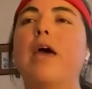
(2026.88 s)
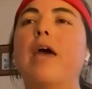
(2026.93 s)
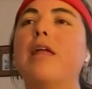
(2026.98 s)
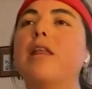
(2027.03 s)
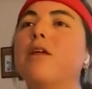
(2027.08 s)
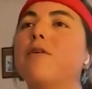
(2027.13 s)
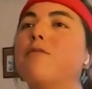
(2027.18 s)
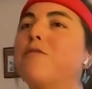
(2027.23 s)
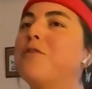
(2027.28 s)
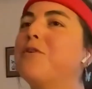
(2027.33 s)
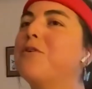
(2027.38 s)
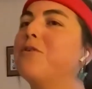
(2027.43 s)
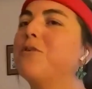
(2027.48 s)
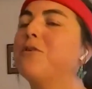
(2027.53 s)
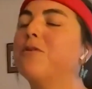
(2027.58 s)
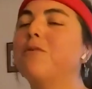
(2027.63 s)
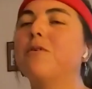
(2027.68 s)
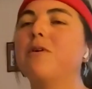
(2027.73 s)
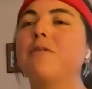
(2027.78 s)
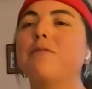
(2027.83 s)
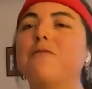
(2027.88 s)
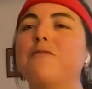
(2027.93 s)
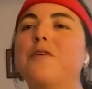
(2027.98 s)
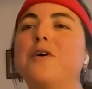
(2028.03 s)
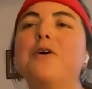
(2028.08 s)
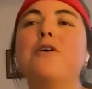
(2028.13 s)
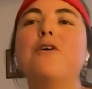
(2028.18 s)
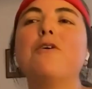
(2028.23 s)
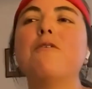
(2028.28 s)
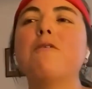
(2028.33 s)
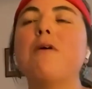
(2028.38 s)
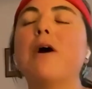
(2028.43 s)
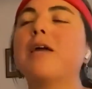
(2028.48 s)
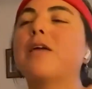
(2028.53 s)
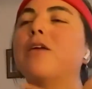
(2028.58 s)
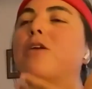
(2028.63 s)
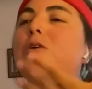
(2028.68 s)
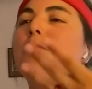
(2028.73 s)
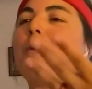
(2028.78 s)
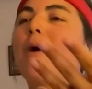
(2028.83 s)
And if you feel
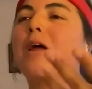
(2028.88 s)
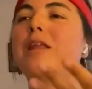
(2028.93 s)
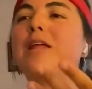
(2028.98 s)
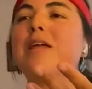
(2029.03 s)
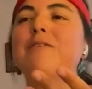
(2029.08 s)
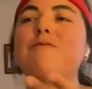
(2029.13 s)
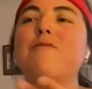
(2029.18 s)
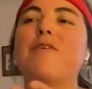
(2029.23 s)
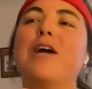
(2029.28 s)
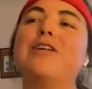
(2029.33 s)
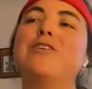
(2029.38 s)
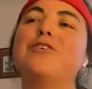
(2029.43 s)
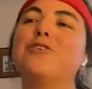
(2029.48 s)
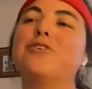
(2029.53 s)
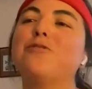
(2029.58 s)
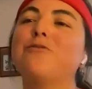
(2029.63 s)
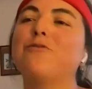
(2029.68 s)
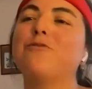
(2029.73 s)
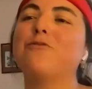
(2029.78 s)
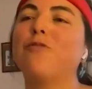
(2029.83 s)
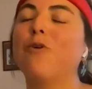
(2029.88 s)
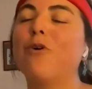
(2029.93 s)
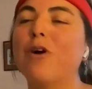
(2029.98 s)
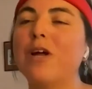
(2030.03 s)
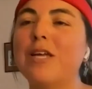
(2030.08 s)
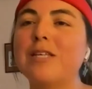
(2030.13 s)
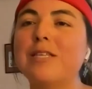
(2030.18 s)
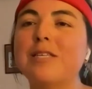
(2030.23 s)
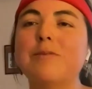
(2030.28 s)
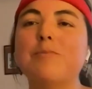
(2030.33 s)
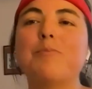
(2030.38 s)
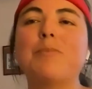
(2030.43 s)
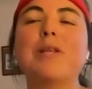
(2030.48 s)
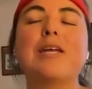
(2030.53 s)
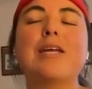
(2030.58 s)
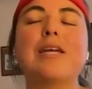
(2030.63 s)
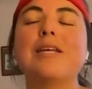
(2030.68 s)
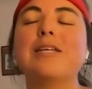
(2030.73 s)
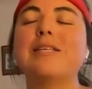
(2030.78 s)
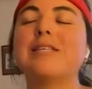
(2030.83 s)
like you want to invite your voice,
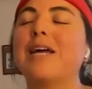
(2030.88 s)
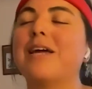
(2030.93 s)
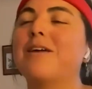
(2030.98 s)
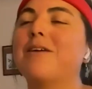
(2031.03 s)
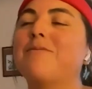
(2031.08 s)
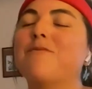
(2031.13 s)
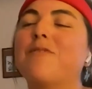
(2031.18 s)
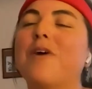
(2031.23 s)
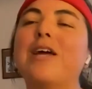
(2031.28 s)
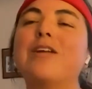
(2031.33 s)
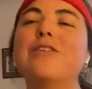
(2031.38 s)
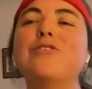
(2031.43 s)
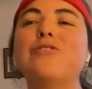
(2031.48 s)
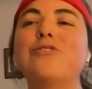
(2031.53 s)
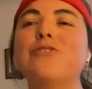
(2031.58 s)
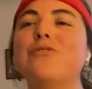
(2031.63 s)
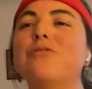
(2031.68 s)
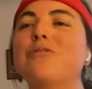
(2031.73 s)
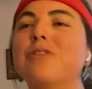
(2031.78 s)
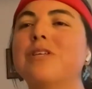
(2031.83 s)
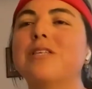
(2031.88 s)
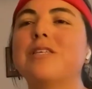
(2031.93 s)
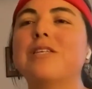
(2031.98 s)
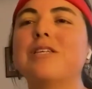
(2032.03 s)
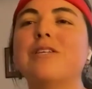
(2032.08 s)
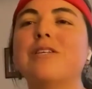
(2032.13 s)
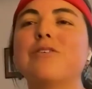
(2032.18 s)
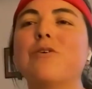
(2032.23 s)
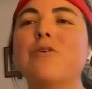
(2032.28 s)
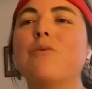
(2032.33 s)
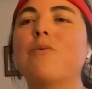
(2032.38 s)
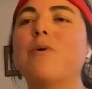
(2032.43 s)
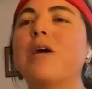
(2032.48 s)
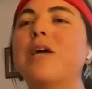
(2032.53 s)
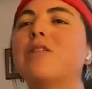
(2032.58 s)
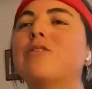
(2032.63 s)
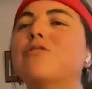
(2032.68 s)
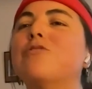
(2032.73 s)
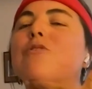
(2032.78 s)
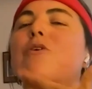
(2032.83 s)
please, I invite you. This is a
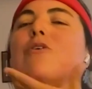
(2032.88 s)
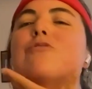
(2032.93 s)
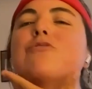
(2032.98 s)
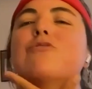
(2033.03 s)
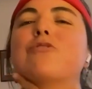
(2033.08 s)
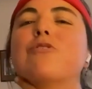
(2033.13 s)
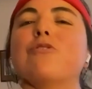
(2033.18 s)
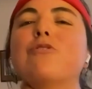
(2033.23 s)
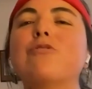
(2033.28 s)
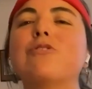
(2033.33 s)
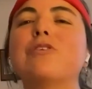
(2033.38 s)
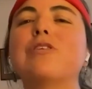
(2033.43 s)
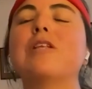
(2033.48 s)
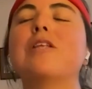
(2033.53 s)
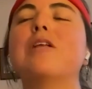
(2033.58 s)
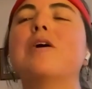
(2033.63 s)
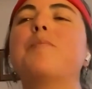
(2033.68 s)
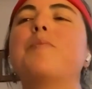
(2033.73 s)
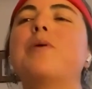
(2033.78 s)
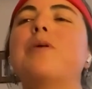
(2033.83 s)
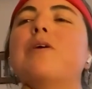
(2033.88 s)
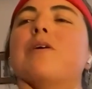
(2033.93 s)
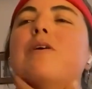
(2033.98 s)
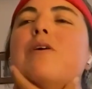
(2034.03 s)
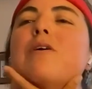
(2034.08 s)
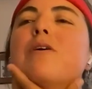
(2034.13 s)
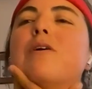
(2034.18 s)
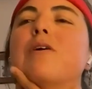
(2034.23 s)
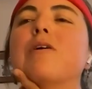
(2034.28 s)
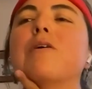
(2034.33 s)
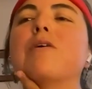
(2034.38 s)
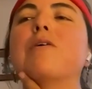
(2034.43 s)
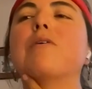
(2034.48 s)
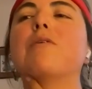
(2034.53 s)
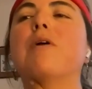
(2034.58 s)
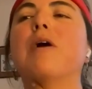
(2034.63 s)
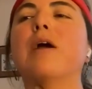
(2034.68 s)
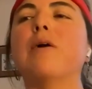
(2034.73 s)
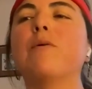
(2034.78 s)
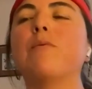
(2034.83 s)
way to also loosen up here,
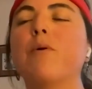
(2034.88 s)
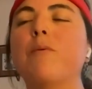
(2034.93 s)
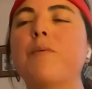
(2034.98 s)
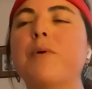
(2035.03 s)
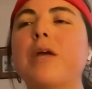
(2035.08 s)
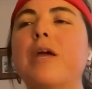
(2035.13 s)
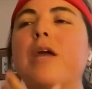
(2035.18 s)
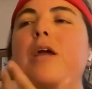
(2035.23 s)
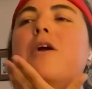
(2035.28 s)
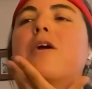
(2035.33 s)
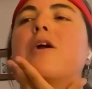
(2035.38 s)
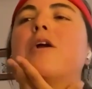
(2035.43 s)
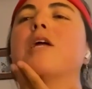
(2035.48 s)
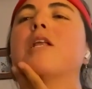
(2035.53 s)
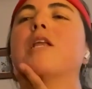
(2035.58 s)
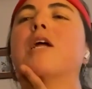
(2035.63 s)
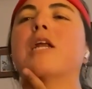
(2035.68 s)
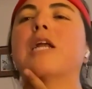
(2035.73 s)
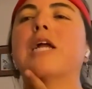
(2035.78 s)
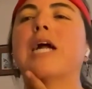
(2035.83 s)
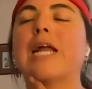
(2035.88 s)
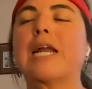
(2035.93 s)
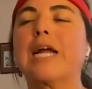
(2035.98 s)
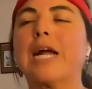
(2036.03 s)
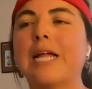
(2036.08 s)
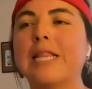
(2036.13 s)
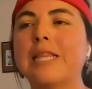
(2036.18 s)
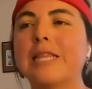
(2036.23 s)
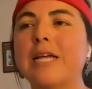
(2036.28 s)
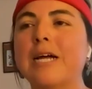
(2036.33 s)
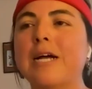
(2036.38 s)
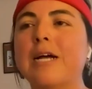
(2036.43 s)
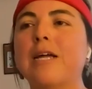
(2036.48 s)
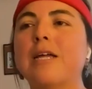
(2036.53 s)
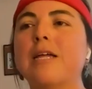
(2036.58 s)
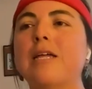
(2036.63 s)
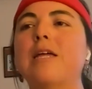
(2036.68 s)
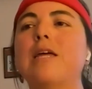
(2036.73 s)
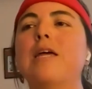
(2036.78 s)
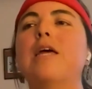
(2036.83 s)
right? What we carry in our garganta,
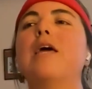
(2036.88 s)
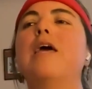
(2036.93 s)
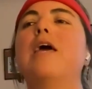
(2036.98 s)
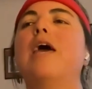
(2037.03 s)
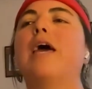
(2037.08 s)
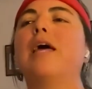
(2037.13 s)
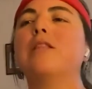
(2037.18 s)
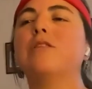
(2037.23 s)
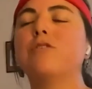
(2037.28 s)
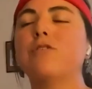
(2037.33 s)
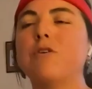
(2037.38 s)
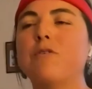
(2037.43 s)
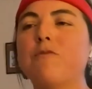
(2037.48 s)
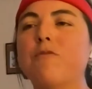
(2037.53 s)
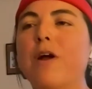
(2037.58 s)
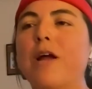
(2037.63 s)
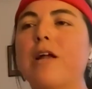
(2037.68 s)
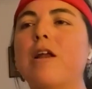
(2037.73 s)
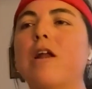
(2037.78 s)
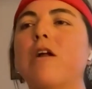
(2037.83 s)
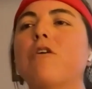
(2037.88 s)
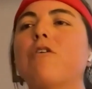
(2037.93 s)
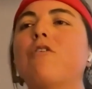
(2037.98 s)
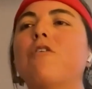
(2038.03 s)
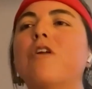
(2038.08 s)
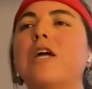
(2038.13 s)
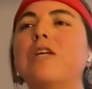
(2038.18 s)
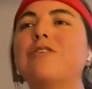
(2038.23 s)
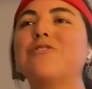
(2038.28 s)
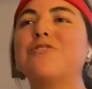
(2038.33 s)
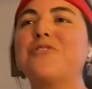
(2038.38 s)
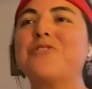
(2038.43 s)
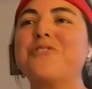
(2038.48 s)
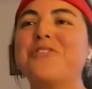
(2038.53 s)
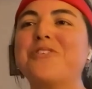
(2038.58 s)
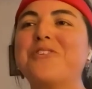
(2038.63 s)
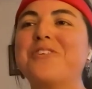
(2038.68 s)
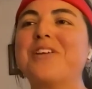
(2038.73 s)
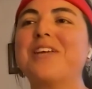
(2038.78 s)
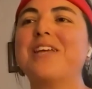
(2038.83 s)
and to invite our
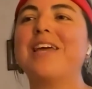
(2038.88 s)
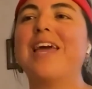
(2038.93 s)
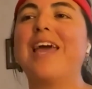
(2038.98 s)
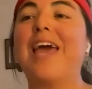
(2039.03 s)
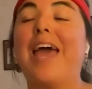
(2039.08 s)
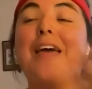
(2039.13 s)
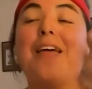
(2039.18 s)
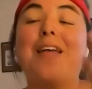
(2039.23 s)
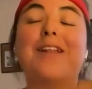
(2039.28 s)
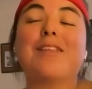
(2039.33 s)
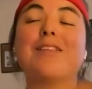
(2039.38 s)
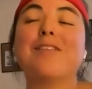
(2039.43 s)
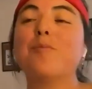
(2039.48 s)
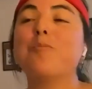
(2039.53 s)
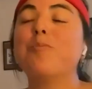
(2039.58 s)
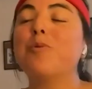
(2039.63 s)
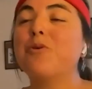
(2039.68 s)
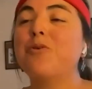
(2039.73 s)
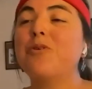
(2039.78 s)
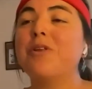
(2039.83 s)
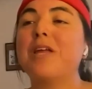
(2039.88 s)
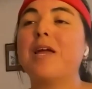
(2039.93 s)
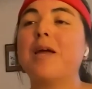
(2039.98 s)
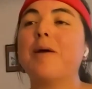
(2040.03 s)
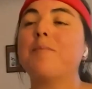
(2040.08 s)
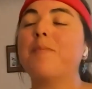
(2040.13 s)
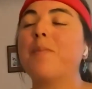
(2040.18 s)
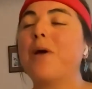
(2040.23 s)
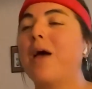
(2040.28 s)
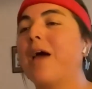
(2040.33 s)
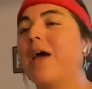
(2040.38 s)
corazón and the beauty and